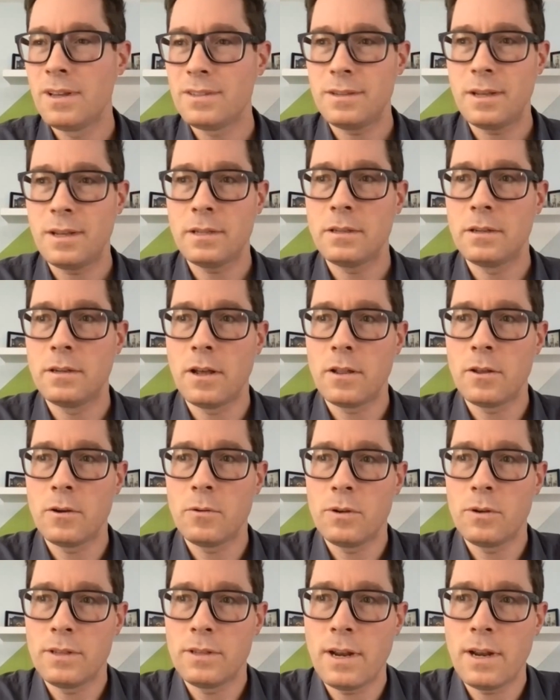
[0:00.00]
So that's another
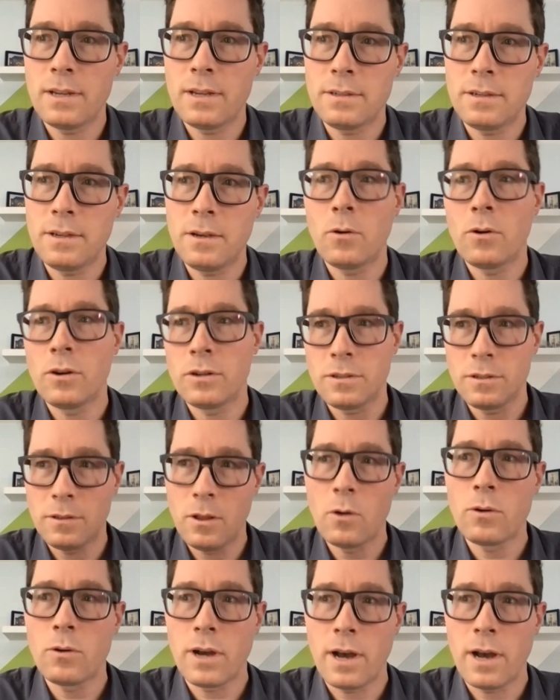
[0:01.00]
one that I see, or it's low